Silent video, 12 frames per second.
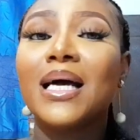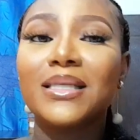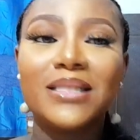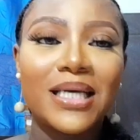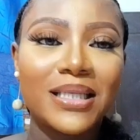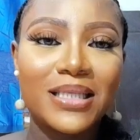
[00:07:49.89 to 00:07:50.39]

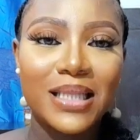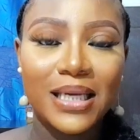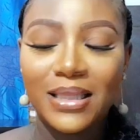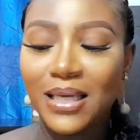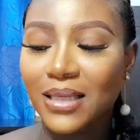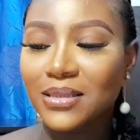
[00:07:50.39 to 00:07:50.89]
there are days
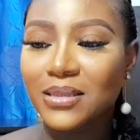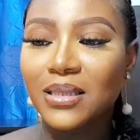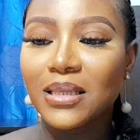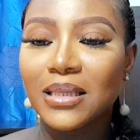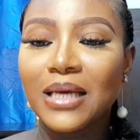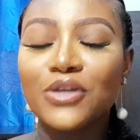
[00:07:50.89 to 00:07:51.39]
like that,
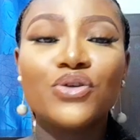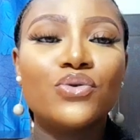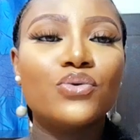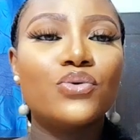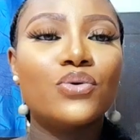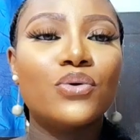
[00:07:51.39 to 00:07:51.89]
that
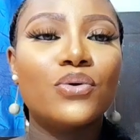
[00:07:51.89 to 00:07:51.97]
you